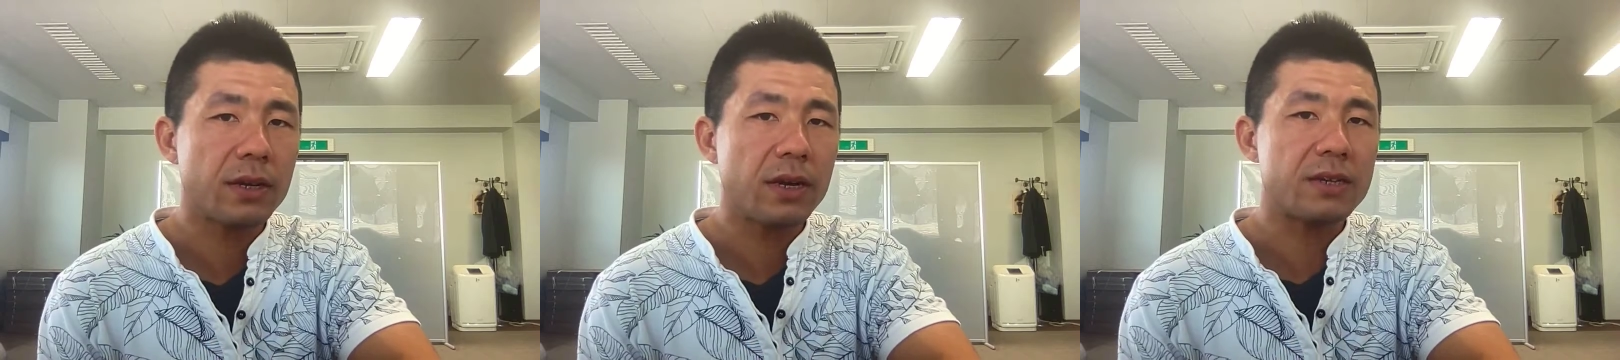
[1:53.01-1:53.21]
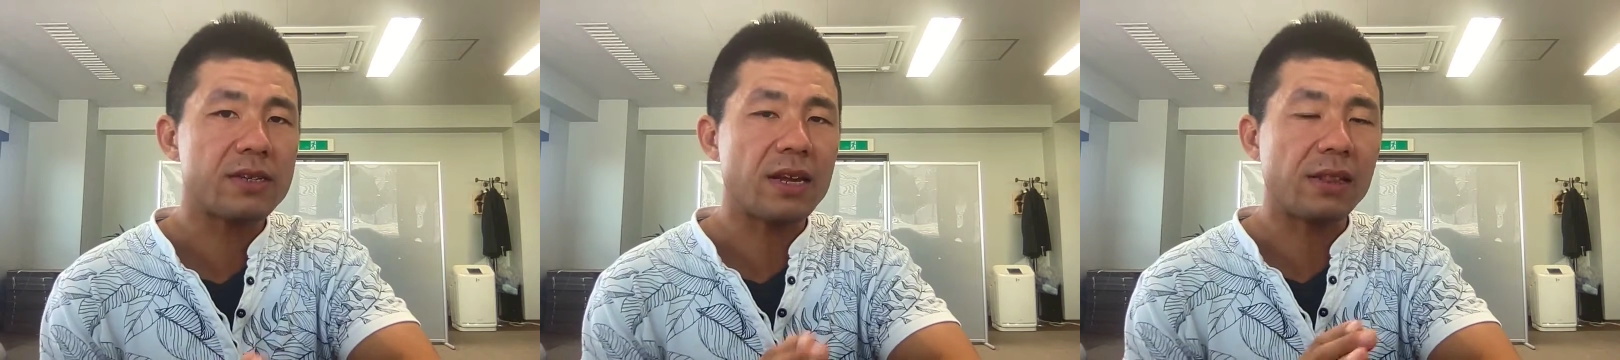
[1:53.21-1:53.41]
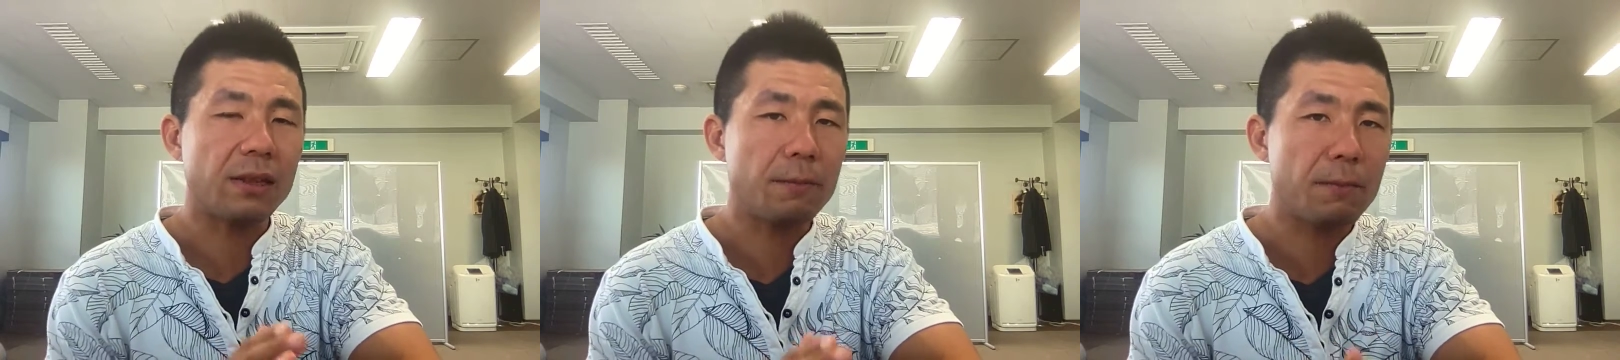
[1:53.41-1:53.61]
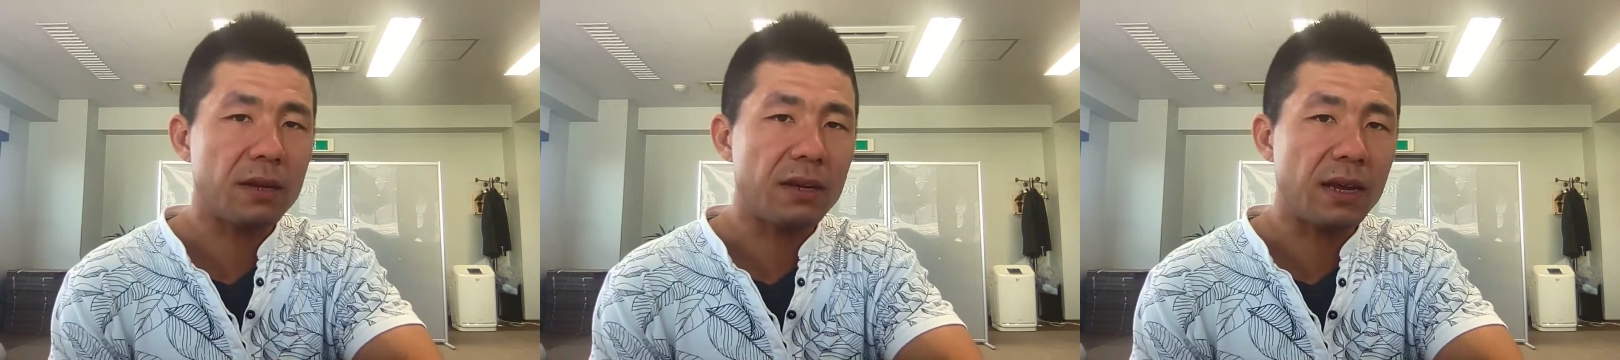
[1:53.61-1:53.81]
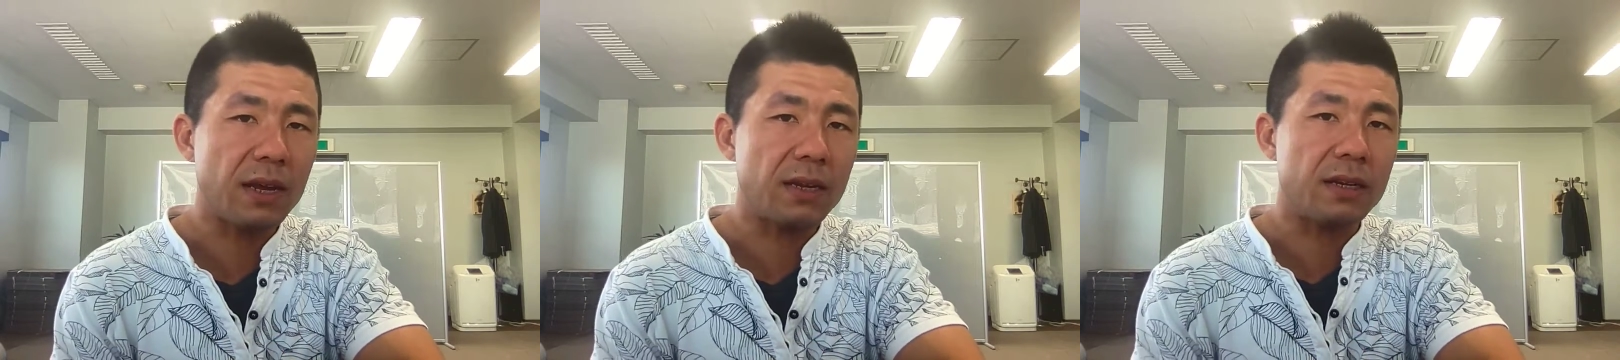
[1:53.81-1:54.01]
is
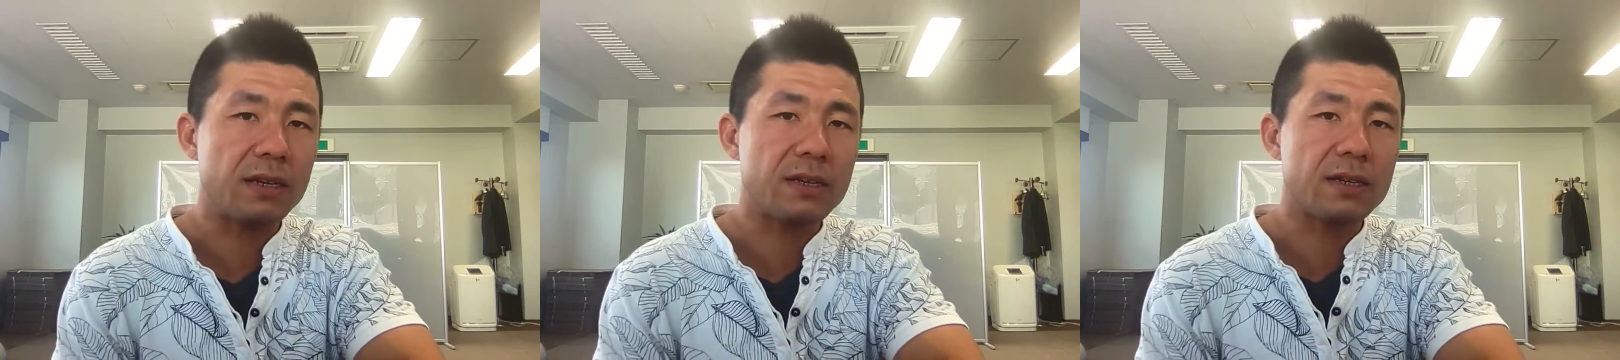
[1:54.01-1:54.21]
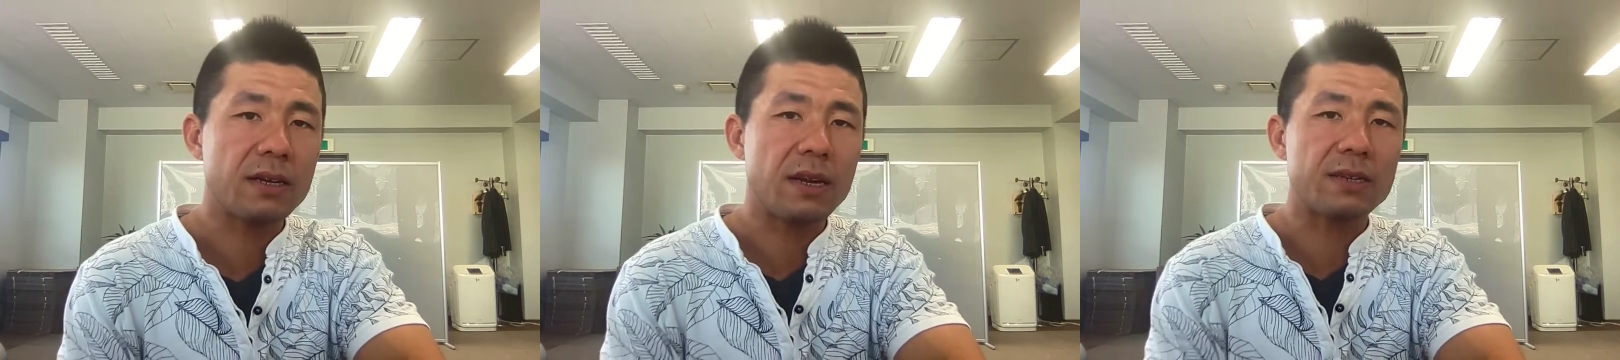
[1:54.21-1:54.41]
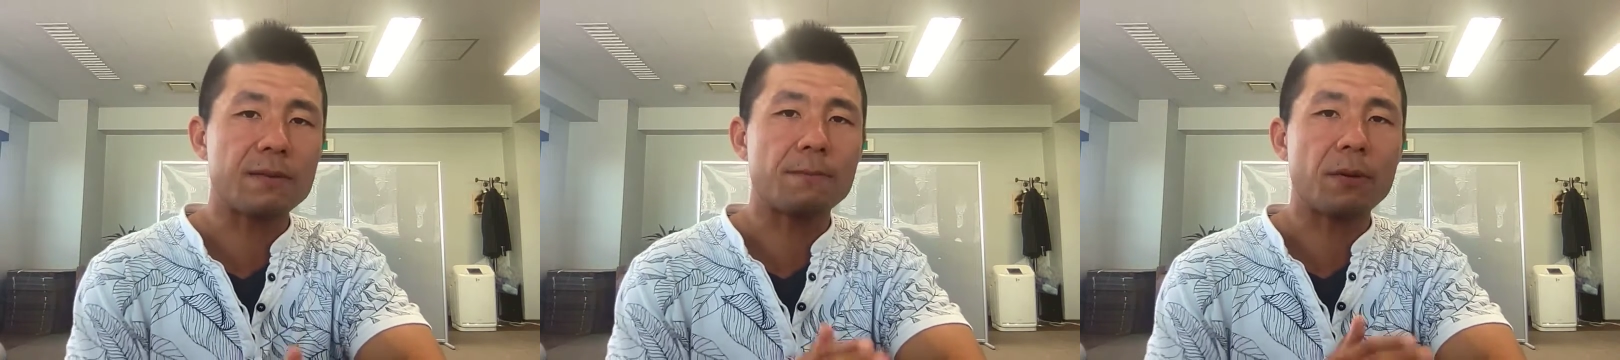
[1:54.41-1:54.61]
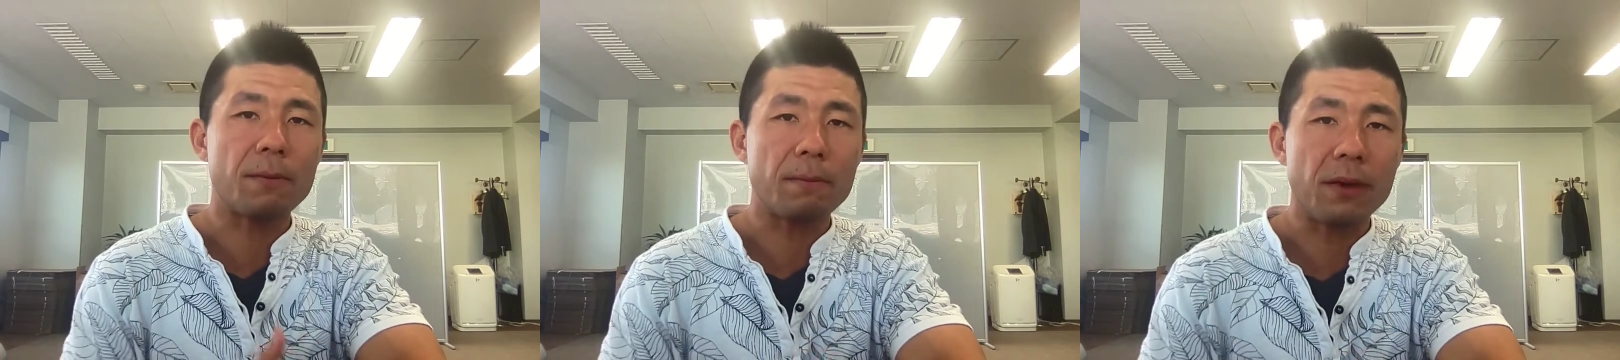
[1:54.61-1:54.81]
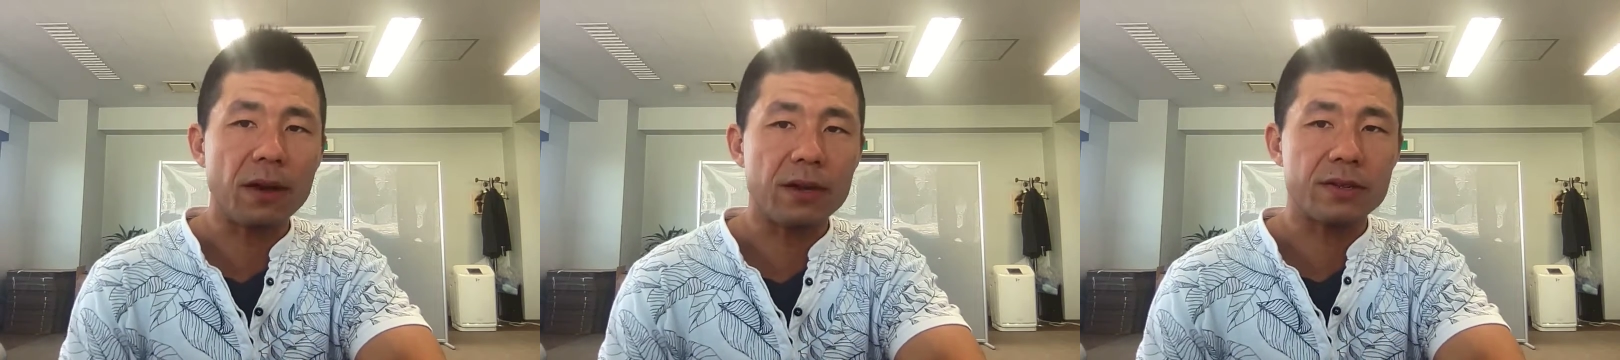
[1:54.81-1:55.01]
eliminated as a
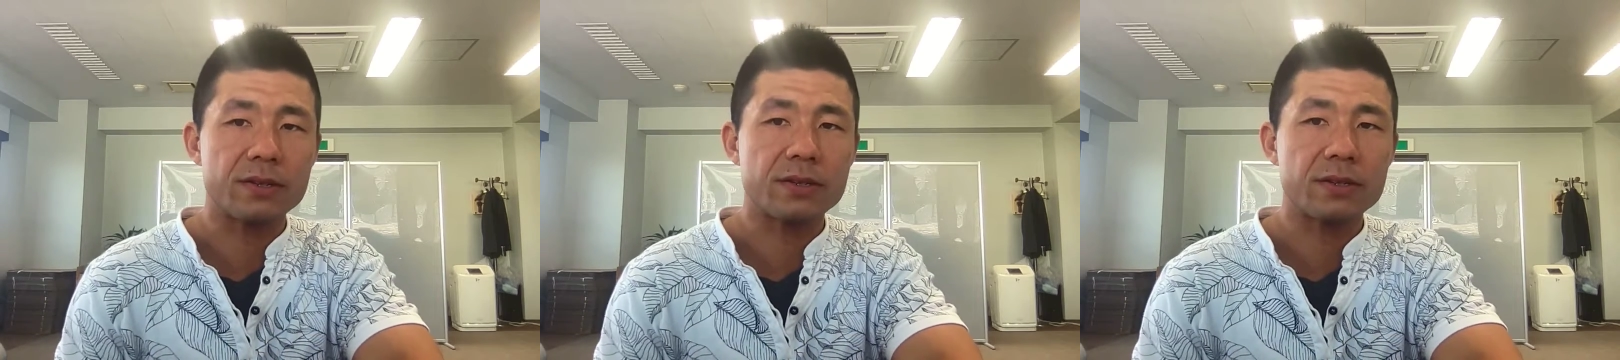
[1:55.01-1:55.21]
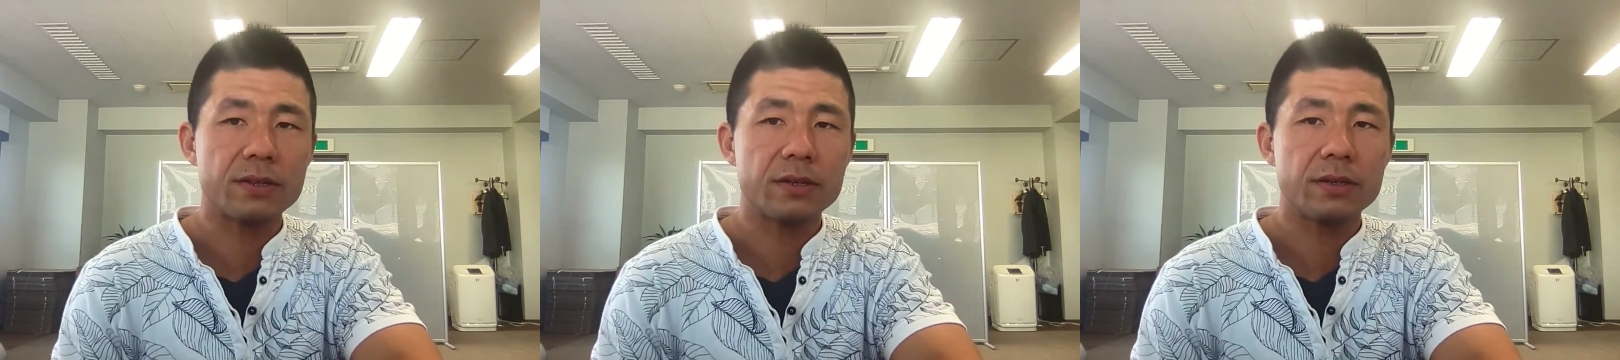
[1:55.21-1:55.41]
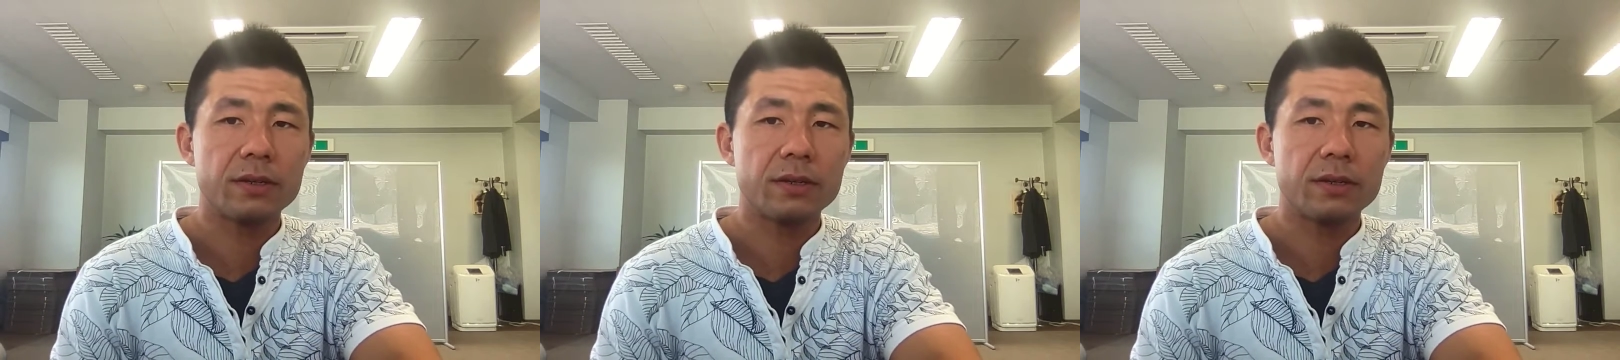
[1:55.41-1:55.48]
premise.